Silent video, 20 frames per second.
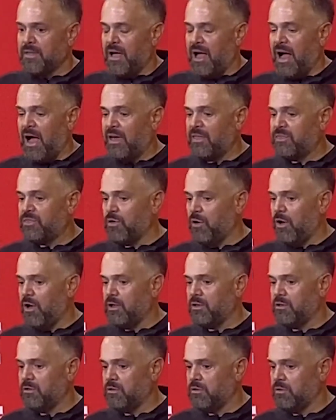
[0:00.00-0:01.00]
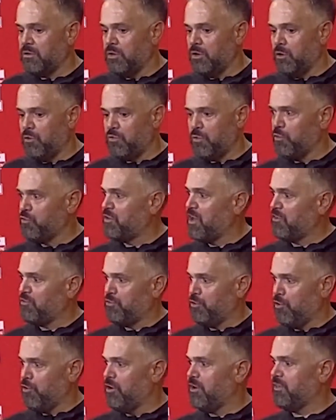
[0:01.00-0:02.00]
I thought, those guys
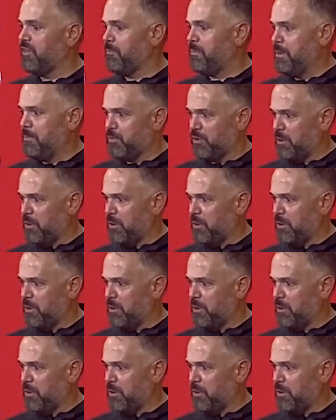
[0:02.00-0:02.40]
learning that people